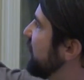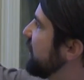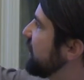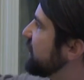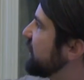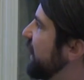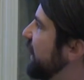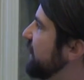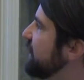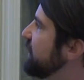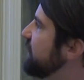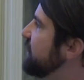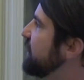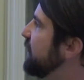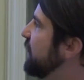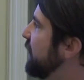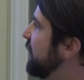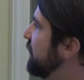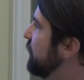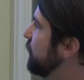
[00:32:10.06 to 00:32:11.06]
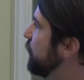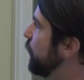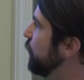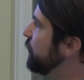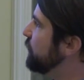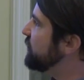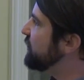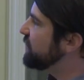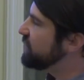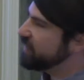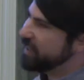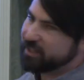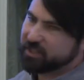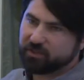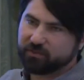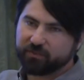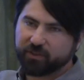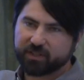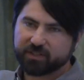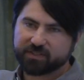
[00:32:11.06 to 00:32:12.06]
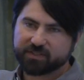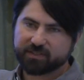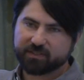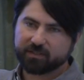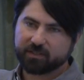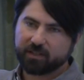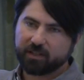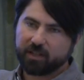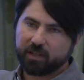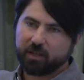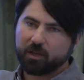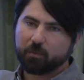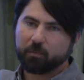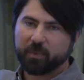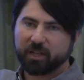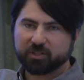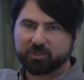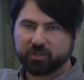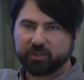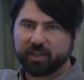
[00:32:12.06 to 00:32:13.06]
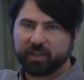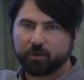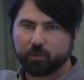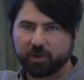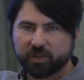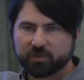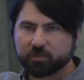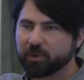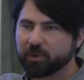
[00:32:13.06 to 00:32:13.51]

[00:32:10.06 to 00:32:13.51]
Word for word: in this case, it goes to staging first, make sure that that works